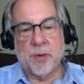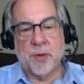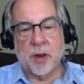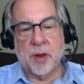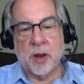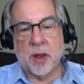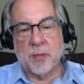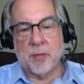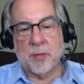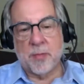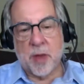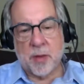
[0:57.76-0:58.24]

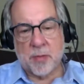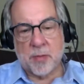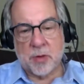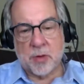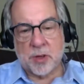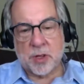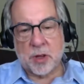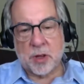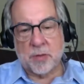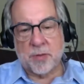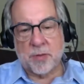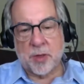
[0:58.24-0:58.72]
and
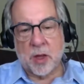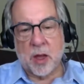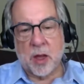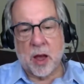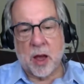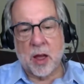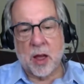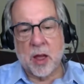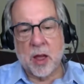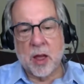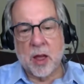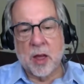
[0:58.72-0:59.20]
members of
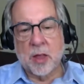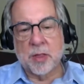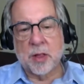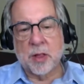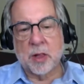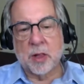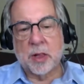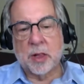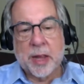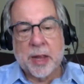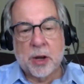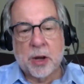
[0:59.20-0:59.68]
the
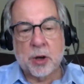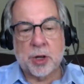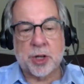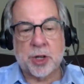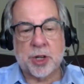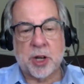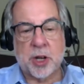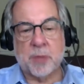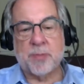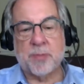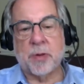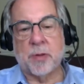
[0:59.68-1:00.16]

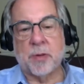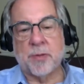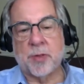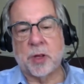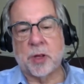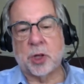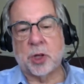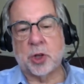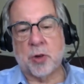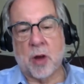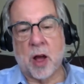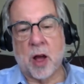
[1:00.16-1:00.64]
leadership of the
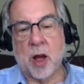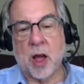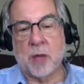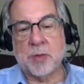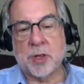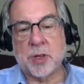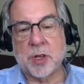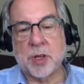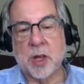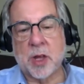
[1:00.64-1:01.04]
tribes,